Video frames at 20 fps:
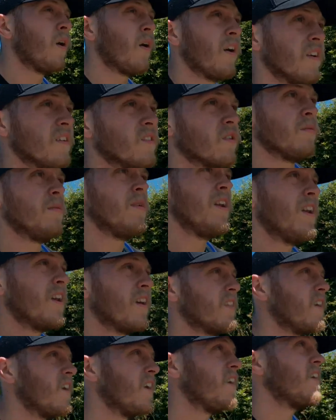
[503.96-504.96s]
Alright, so I'm nearly
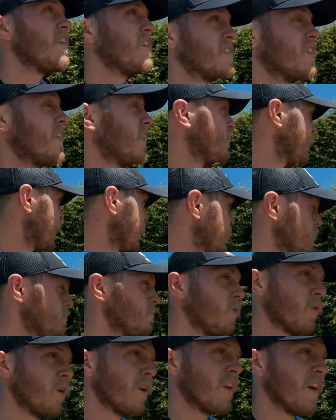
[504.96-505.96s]
at the highest elevation
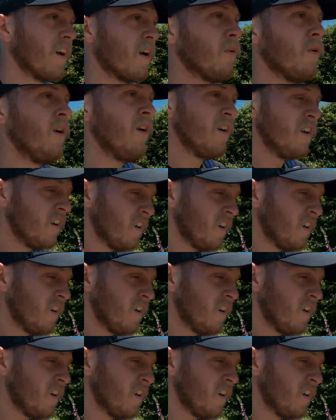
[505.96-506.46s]
point now,